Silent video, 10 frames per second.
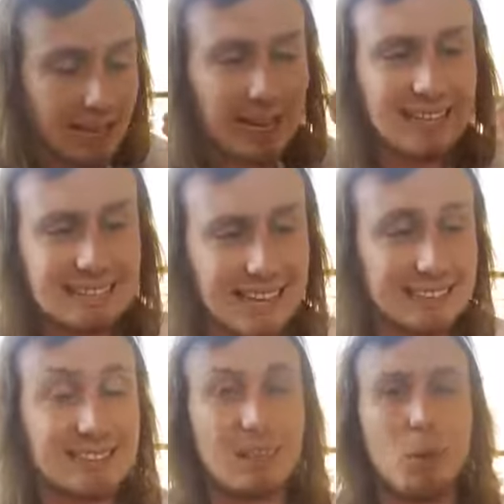is
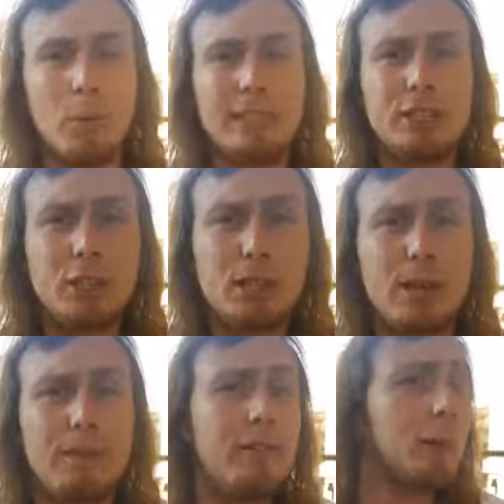that we should
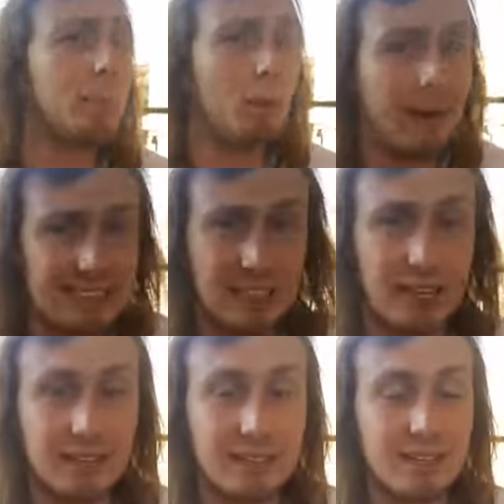not feel pressure
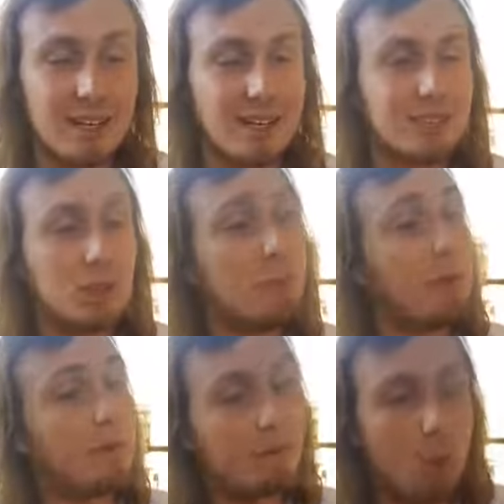to
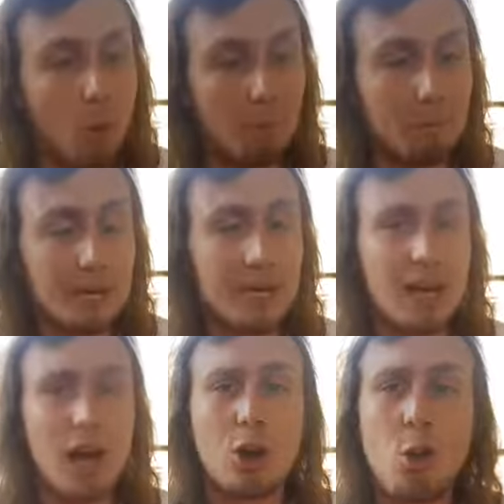perform
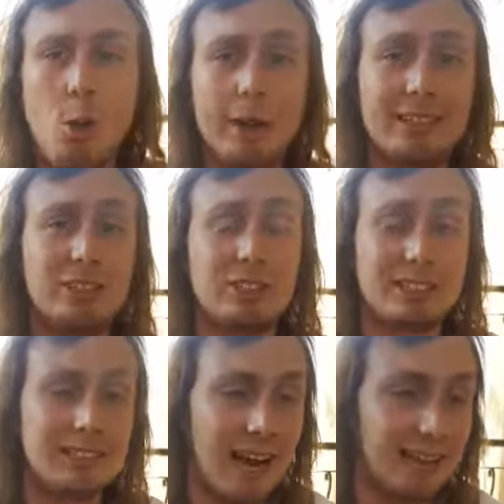according to
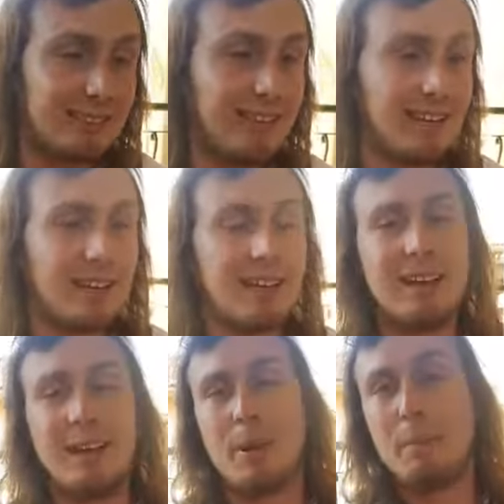society,
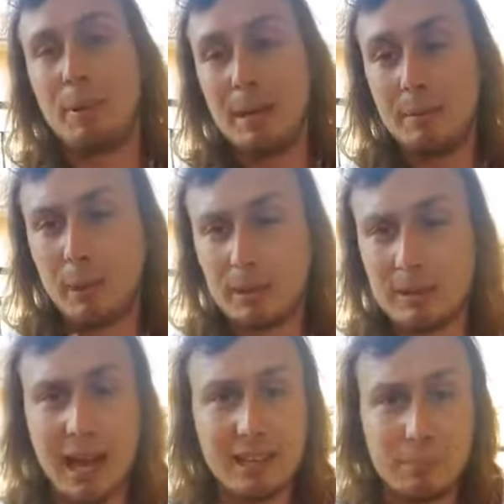
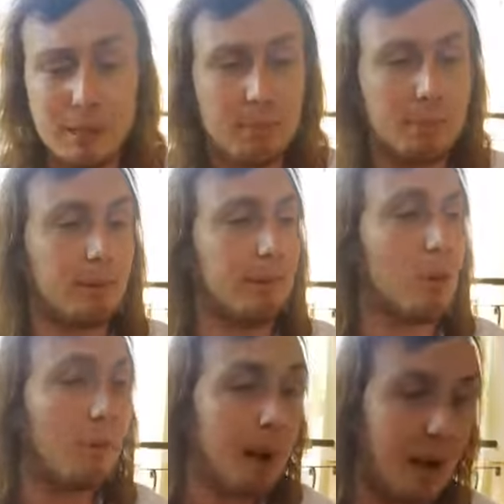people, other people,
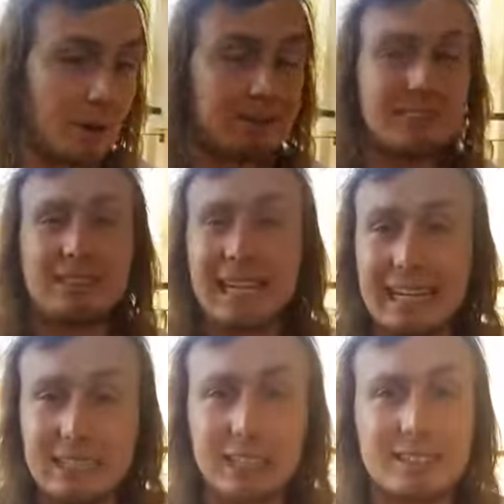your parents,
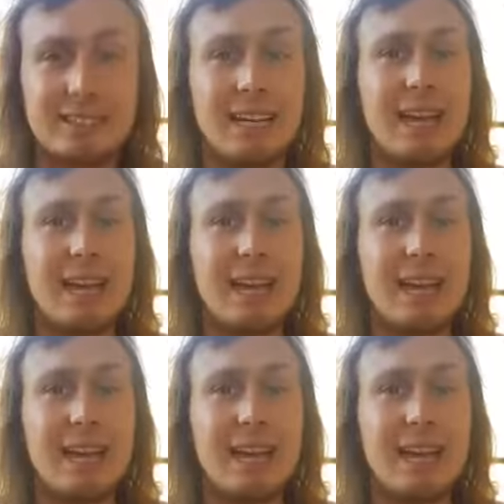teachers,